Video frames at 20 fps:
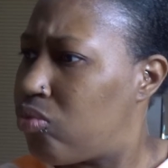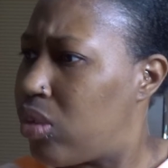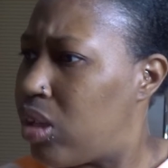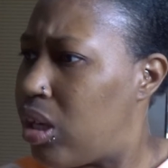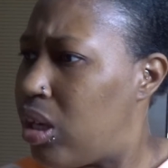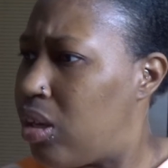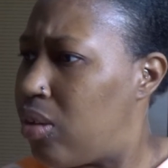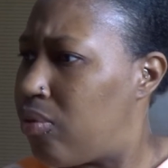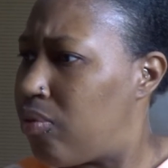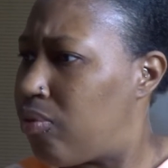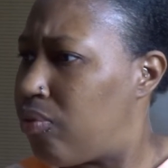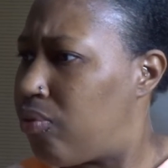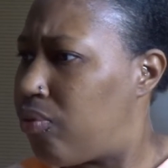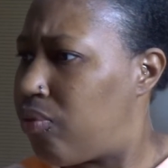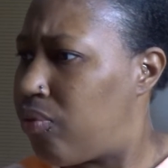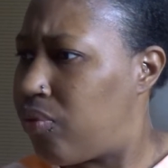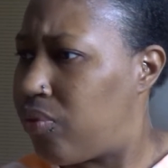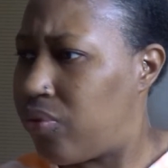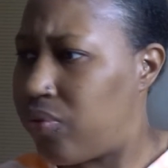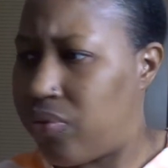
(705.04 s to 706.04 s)

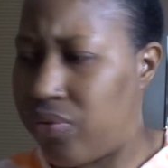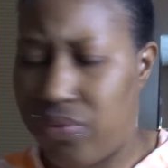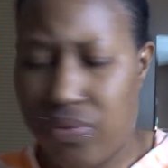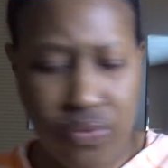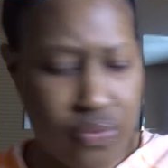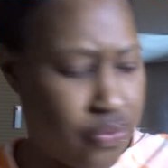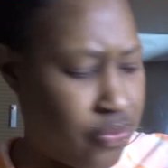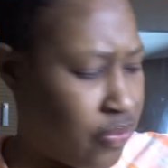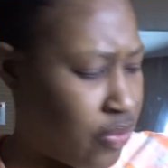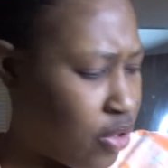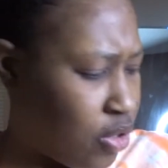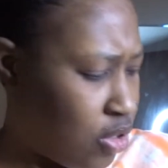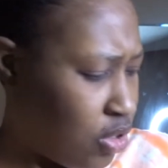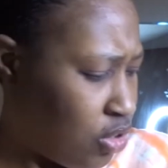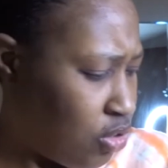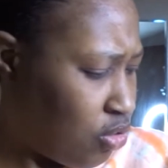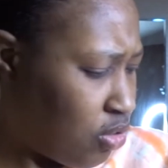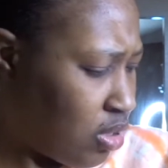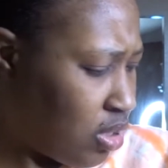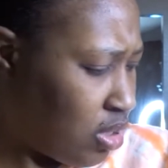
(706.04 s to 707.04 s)

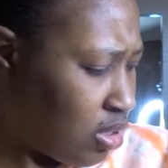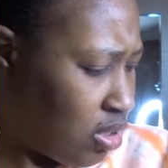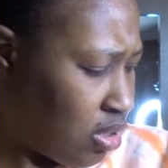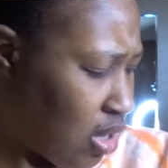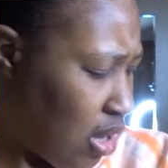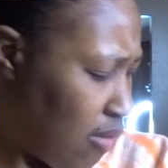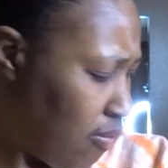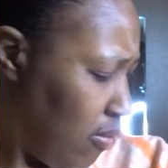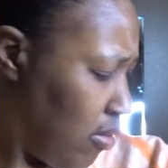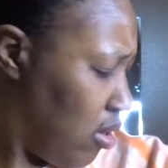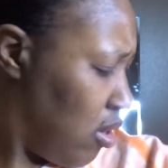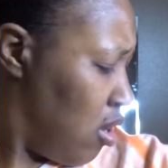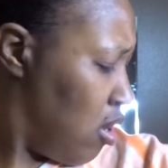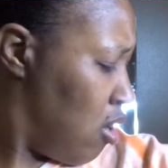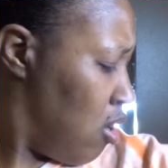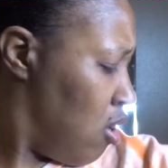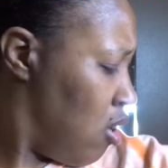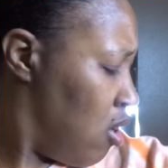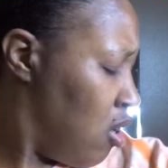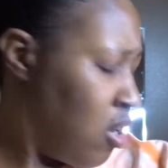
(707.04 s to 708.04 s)
F427.
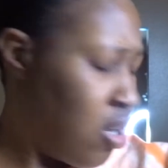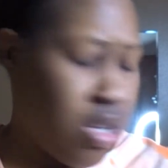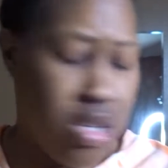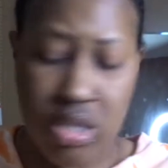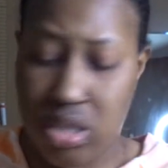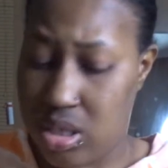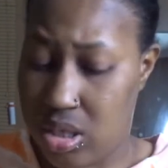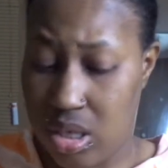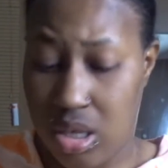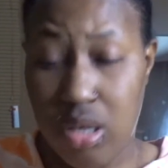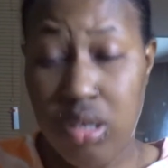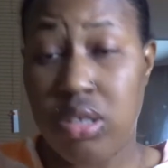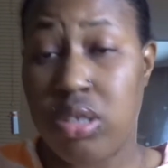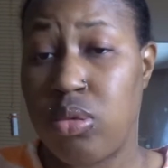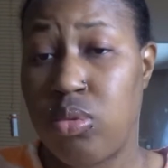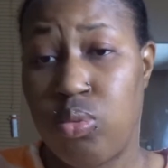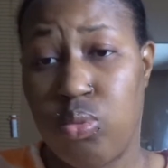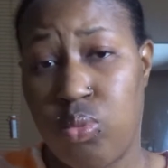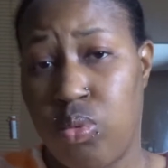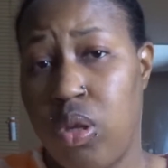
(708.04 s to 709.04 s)
It
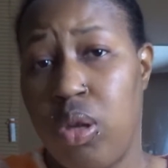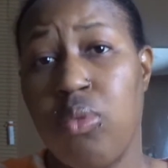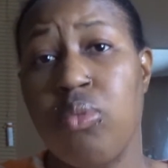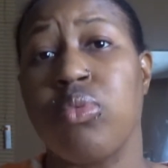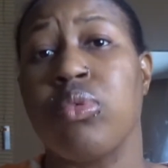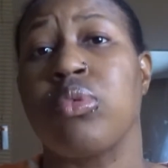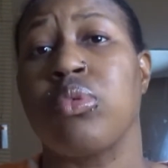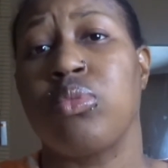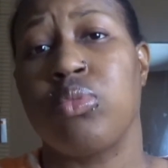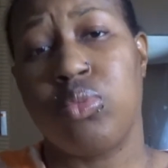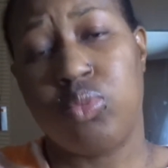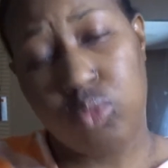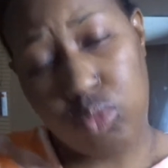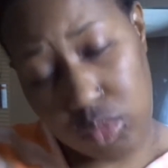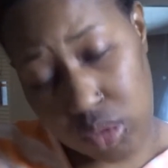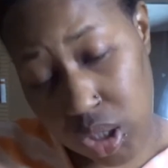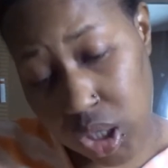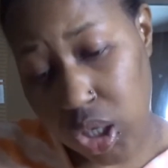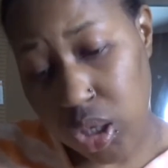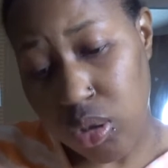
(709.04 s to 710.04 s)
was
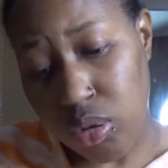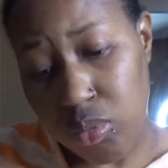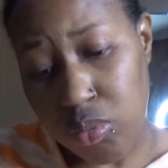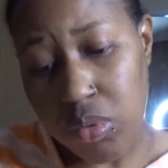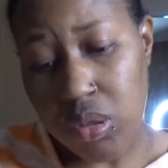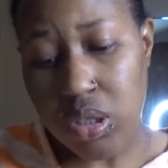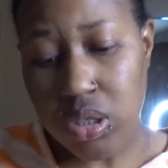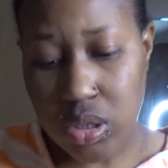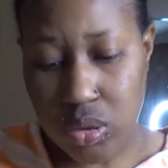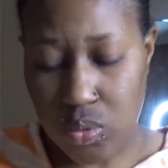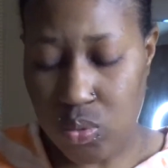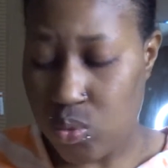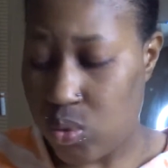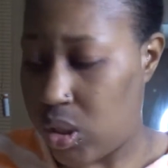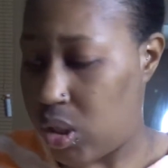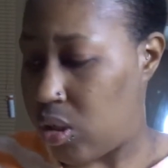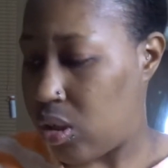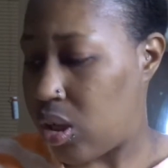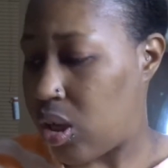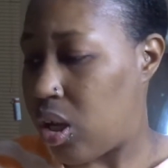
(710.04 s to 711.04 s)
cute, but it's some
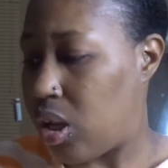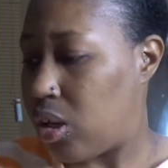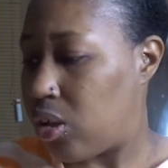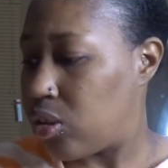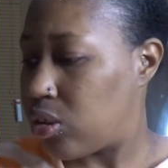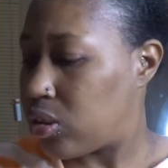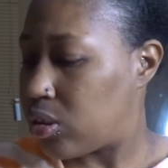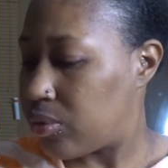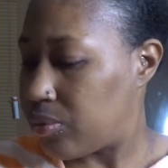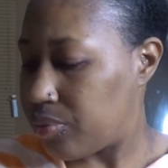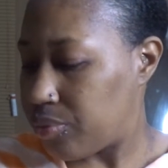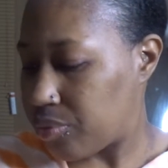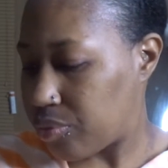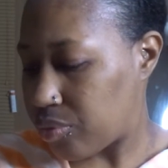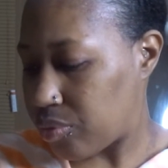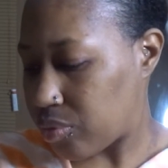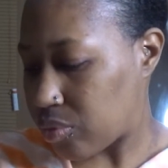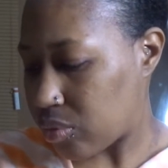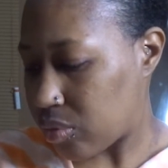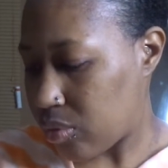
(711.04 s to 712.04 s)
weird colors.
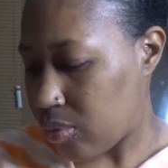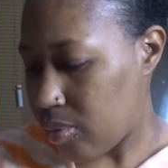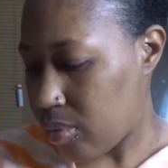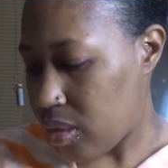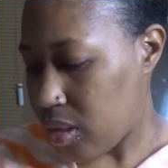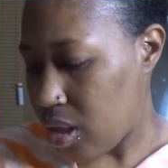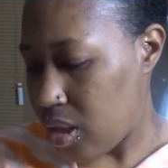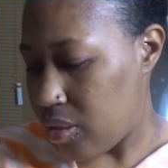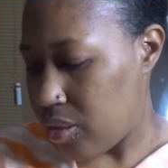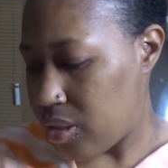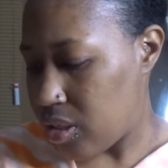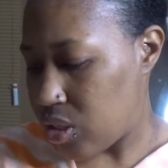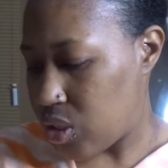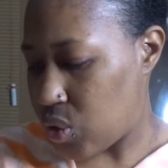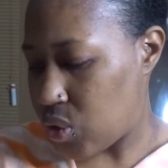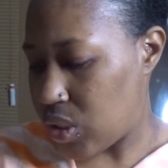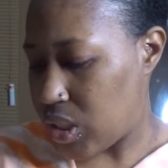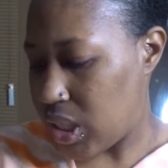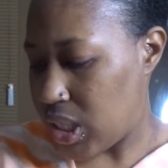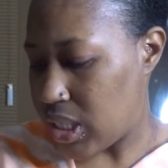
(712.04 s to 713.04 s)
This
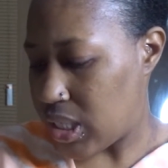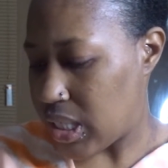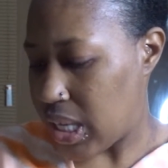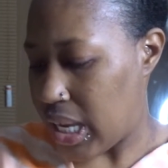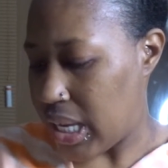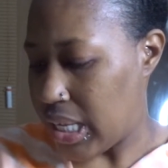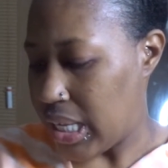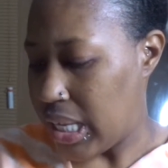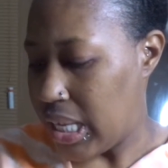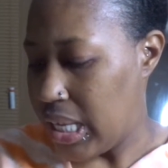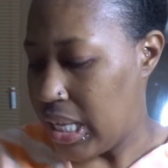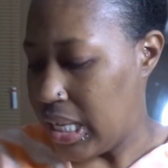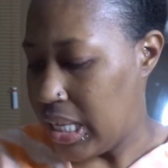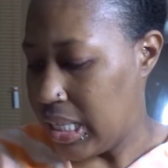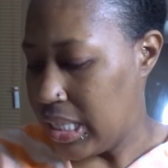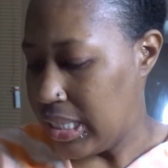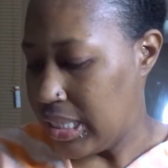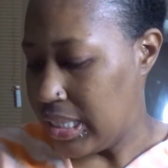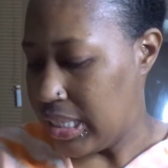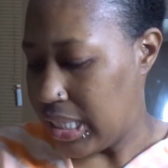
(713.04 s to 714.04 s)
one is a
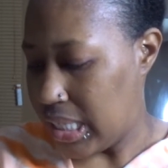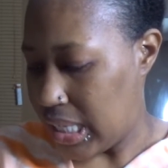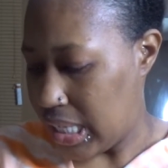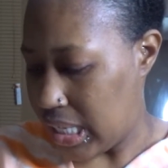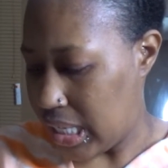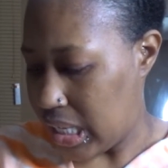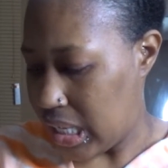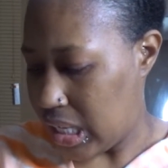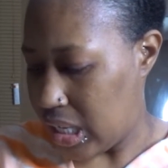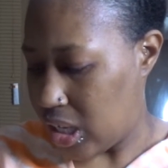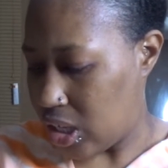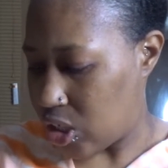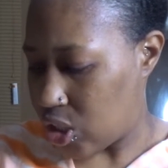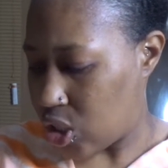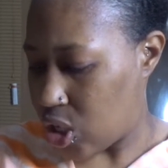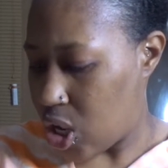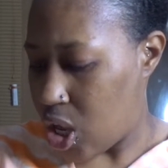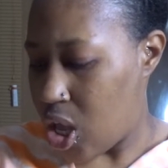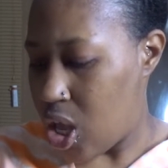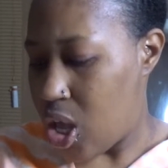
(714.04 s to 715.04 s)
10 inch,
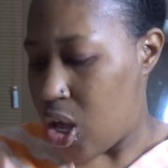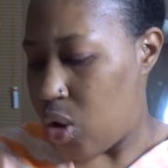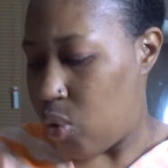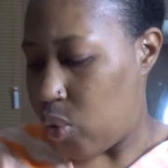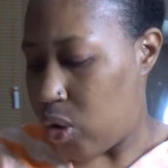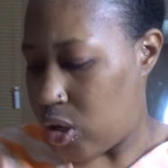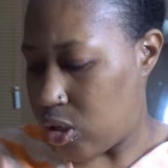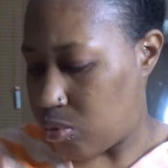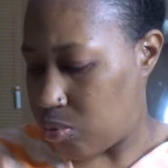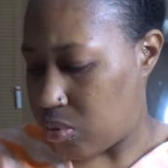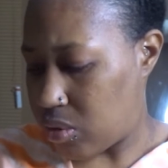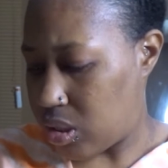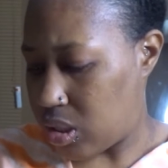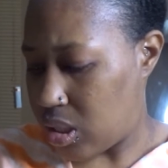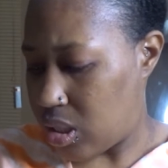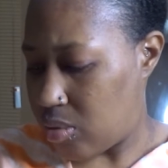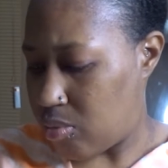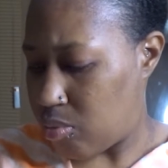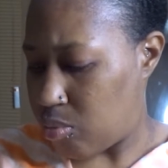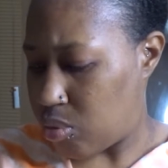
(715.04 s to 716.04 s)

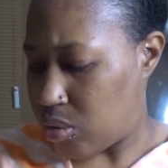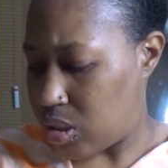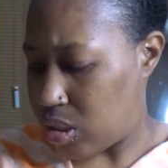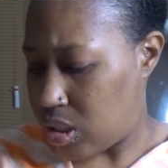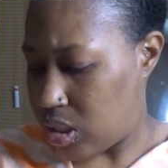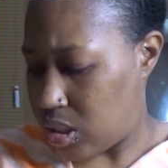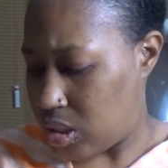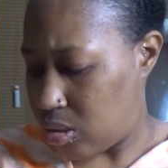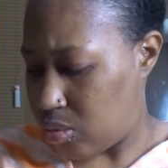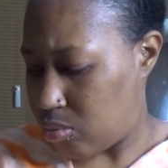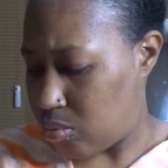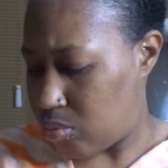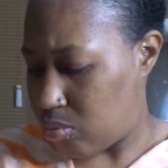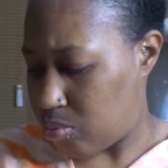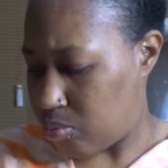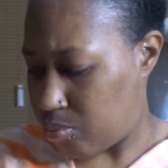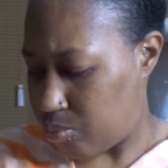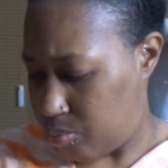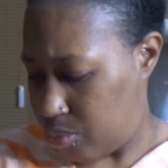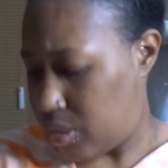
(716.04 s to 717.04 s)
100%
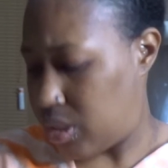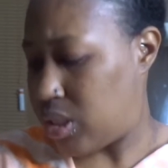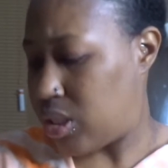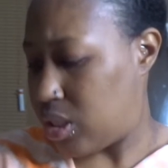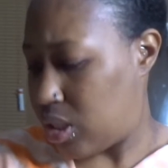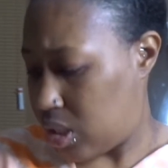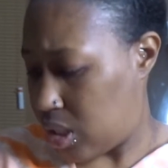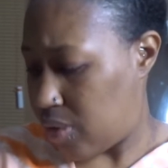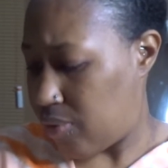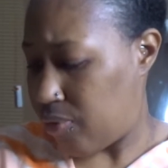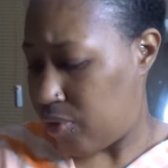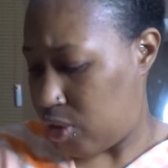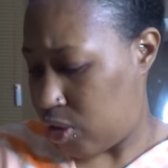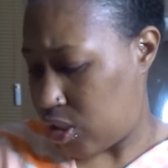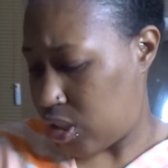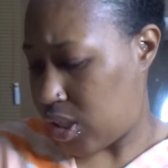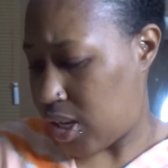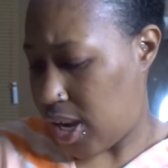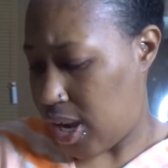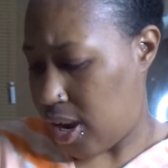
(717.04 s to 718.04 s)
Brazilian
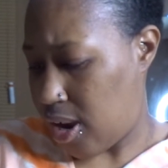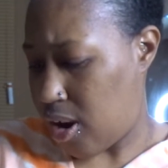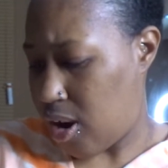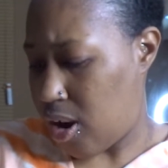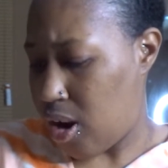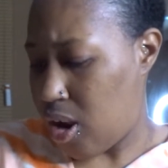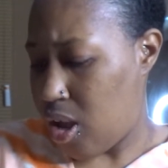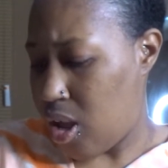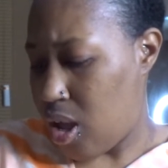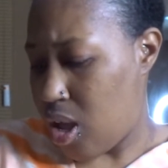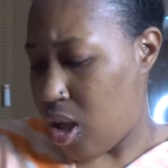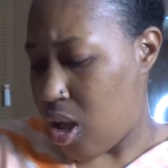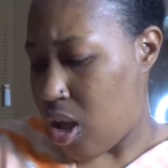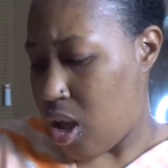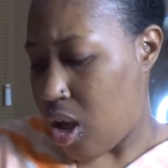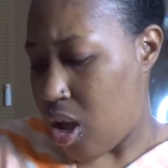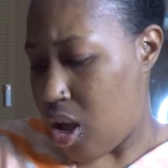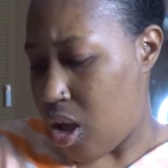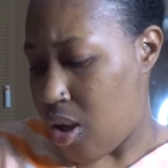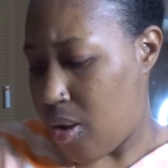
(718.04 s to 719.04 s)
virgin hair.
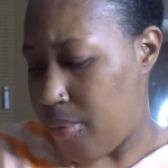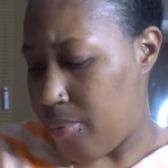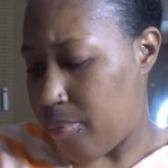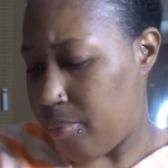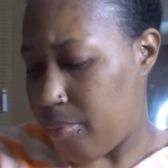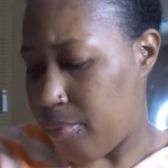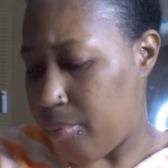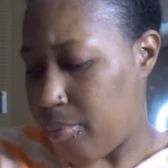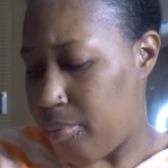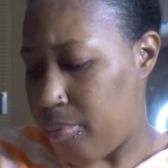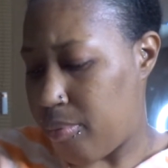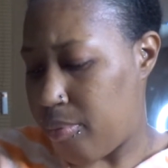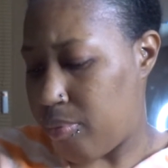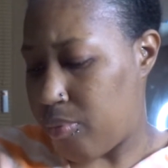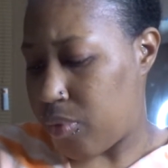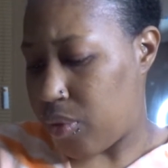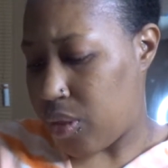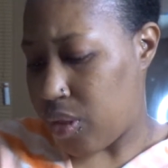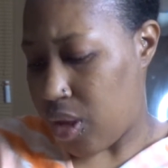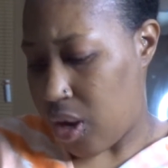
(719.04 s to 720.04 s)

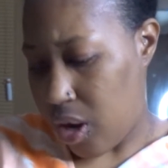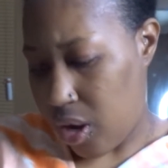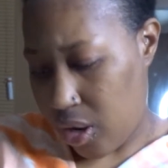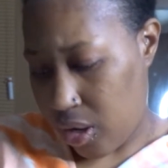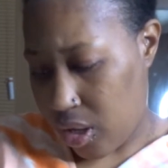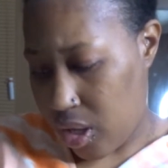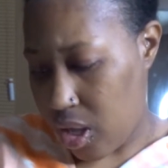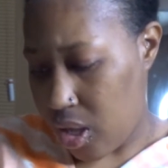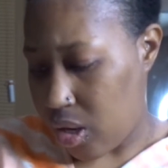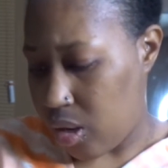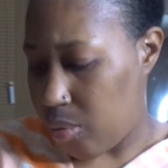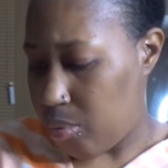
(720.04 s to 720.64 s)
Hair color